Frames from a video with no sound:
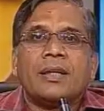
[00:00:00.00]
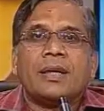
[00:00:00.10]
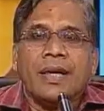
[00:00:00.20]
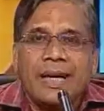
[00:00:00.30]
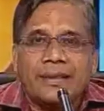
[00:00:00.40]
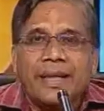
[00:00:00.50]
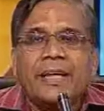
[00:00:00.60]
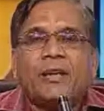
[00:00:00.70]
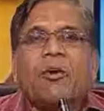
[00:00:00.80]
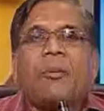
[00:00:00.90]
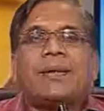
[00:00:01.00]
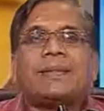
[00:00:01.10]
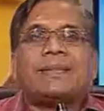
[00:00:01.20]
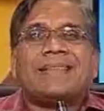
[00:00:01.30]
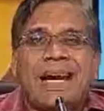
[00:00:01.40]
Collecting
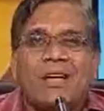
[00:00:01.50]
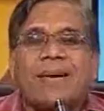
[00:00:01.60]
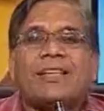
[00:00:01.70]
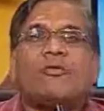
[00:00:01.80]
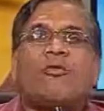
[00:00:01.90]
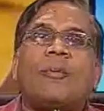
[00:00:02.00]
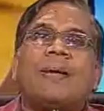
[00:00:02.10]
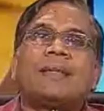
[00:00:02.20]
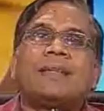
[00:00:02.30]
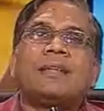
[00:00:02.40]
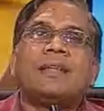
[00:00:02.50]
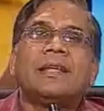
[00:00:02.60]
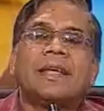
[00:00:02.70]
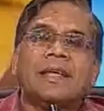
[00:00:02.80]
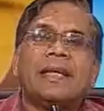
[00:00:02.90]
information, child-wise information
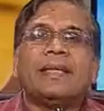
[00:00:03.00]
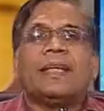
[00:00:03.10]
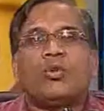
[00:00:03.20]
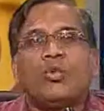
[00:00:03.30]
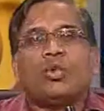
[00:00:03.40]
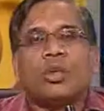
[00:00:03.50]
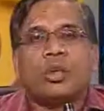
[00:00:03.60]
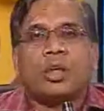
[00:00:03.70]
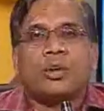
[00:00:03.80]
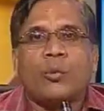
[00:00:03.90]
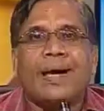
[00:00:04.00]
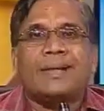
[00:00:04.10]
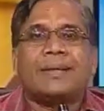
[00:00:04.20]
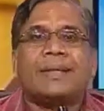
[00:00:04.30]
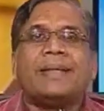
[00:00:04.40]
in the year
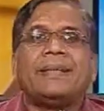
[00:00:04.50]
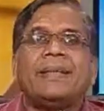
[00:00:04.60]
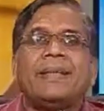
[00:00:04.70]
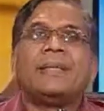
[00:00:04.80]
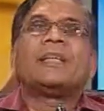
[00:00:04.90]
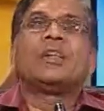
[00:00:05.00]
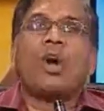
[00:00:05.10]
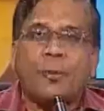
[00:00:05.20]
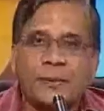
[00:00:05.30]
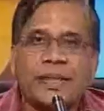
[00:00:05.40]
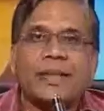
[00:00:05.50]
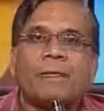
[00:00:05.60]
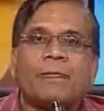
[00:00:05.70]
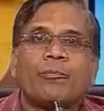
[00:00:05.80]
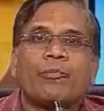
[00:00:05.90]
12-13 is an optional.
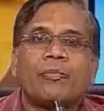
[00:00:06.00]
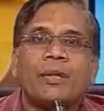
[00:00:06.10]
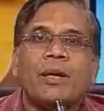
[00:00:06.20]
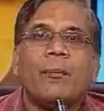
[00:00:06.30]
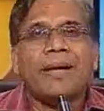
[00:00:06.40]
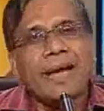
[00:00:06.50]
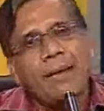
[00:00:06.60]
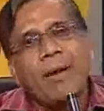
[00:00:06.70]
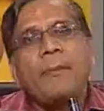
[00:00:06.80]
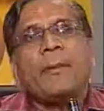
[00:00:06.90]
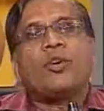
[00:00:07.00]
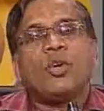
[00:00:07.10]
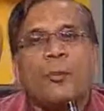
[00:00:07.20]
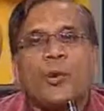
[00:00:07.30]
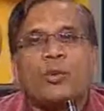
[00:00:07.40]
But I am happy to
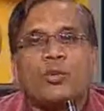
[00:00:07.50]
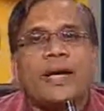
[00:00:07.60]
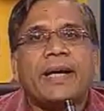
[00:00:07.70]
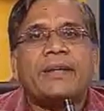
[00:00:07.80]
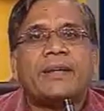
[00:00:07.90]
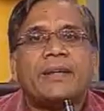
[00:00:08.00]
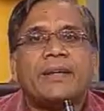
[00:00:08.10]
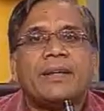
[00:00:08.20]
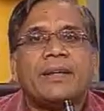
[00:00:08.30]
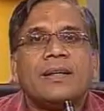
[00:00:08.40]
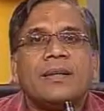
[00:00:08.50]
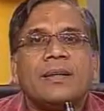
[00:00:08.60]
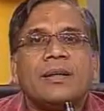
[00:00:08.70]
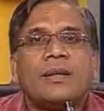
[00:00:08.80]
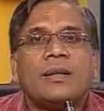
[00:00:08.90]
report you that
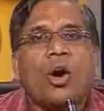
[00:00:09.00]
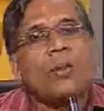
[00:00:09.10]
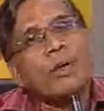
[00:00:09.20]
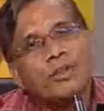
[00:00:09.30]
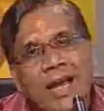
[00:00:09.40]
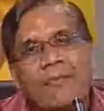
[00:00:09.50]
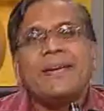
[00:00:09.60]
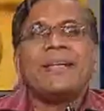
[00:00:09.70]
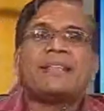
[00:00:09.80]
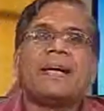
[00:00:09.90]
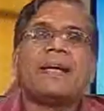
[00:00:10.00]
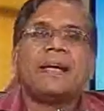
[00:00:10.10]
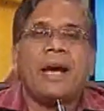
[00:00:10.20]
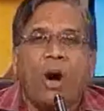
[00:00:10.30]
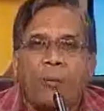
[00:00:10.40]
almost every
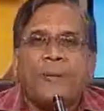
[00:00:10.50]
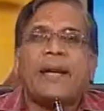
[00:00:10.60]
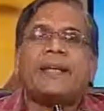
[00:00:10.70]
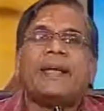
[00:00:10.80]
state opted